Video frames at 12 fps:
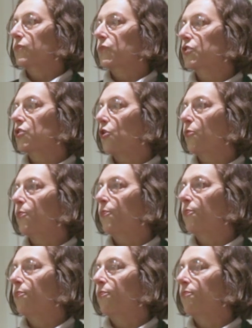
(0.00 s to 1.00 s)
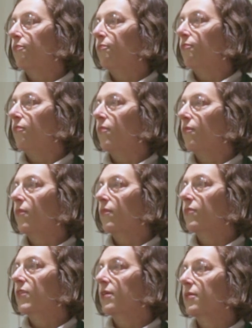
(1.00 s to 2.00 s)
So
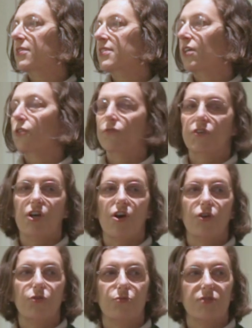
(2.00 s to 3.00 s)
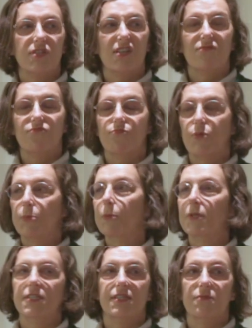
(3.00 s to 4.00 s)
the state of the art was that
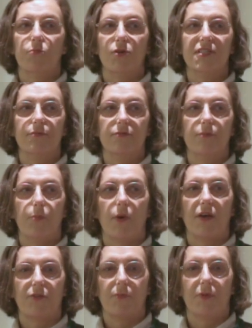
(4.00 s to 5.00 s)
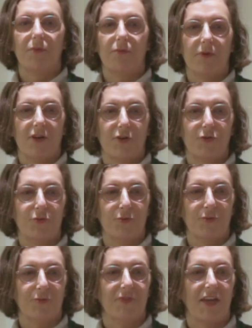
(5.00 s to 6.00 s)
probably it's impossible, but maybe we are
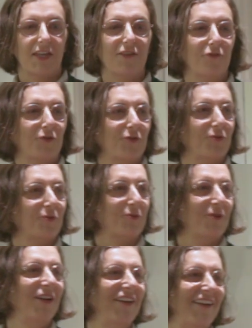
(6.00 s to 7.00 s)
too naive or too